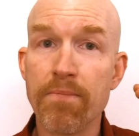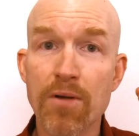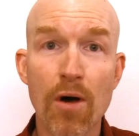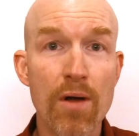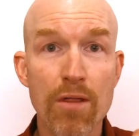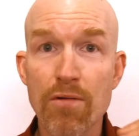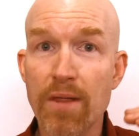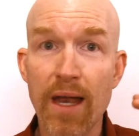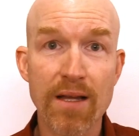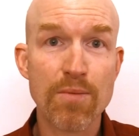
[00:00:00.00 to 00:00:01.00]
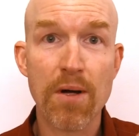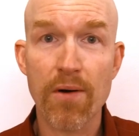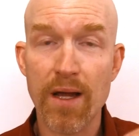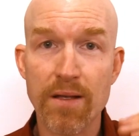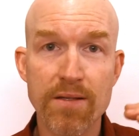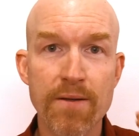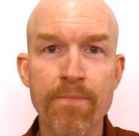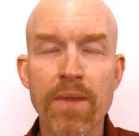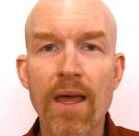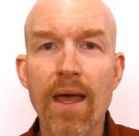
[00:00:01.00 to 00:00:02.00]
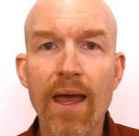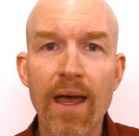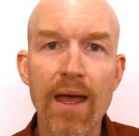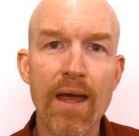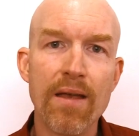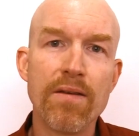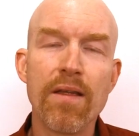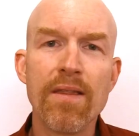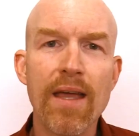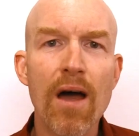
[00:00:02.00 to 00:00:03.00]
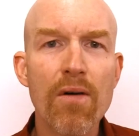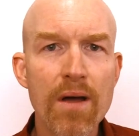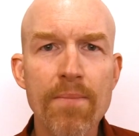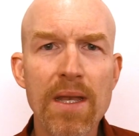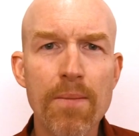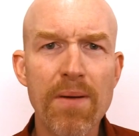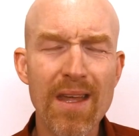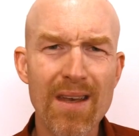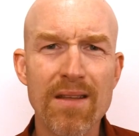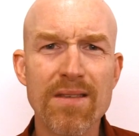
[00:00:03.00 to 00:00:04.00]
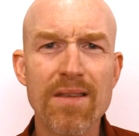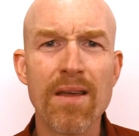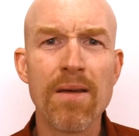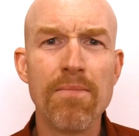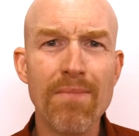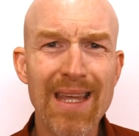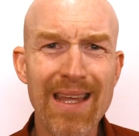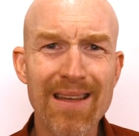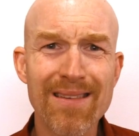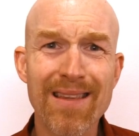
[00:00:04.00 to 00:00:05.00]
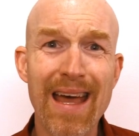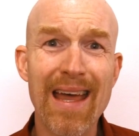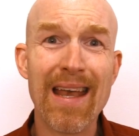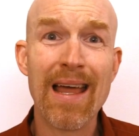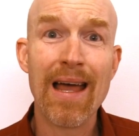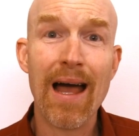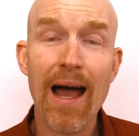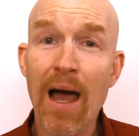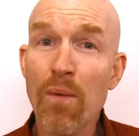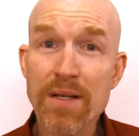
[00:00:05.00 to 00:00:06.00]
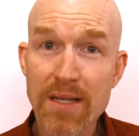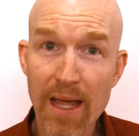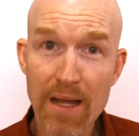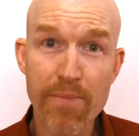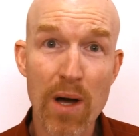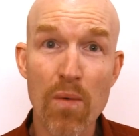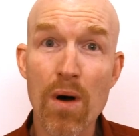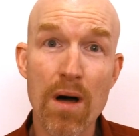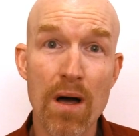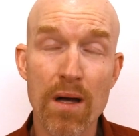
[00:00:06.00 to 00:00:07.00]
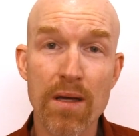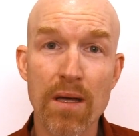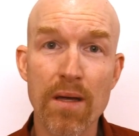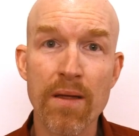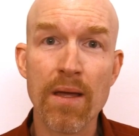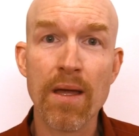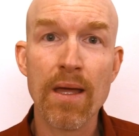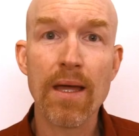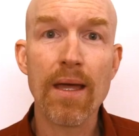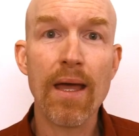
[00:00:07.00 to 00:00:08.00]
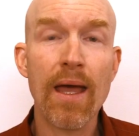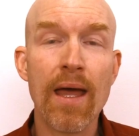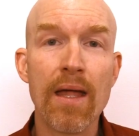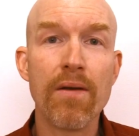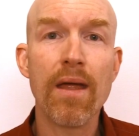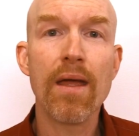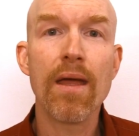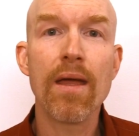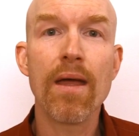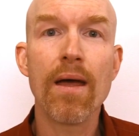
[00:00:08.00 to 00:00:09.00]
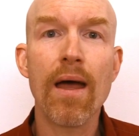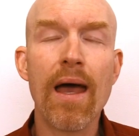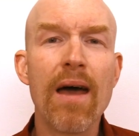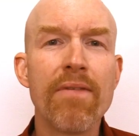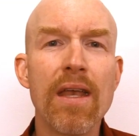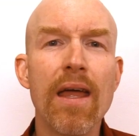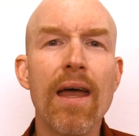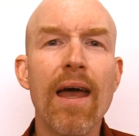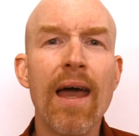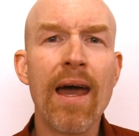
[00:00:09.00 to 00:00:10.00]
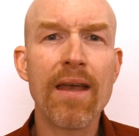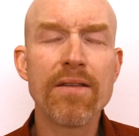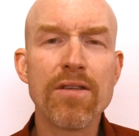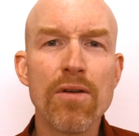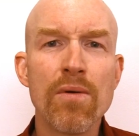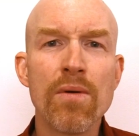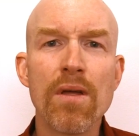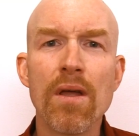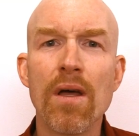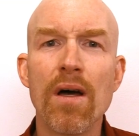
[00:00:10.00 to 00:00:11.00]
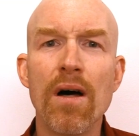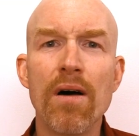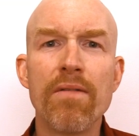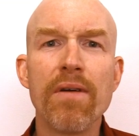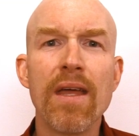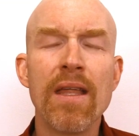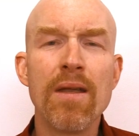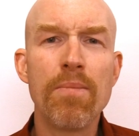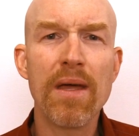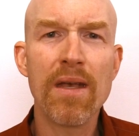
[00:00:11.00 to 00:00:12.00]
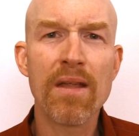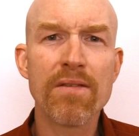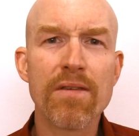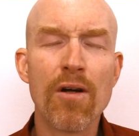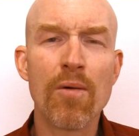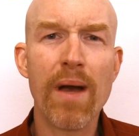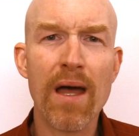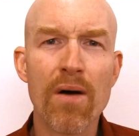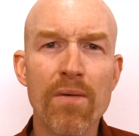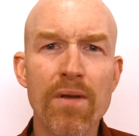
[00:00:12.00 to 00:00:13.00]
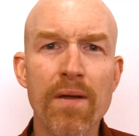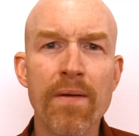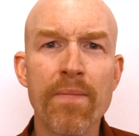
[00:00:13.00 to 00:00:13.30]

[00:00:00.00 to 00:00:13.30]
going through that experience. And the outcome independence means that I would take my walk and have an attitude of independence around